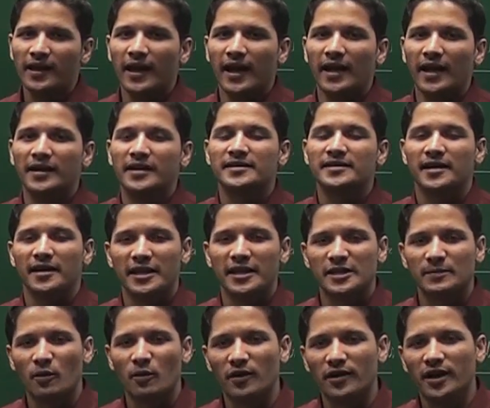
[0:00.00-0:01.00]
and its
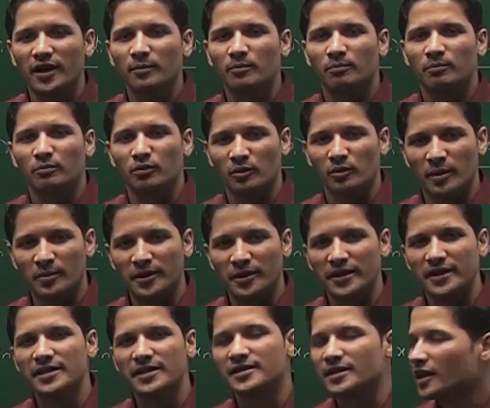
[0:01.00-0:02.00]
corresponding
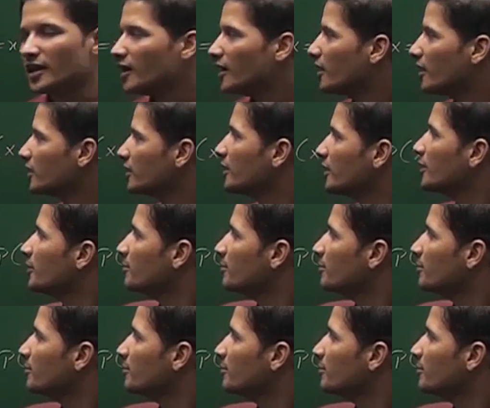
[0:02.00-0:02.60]
probabilities are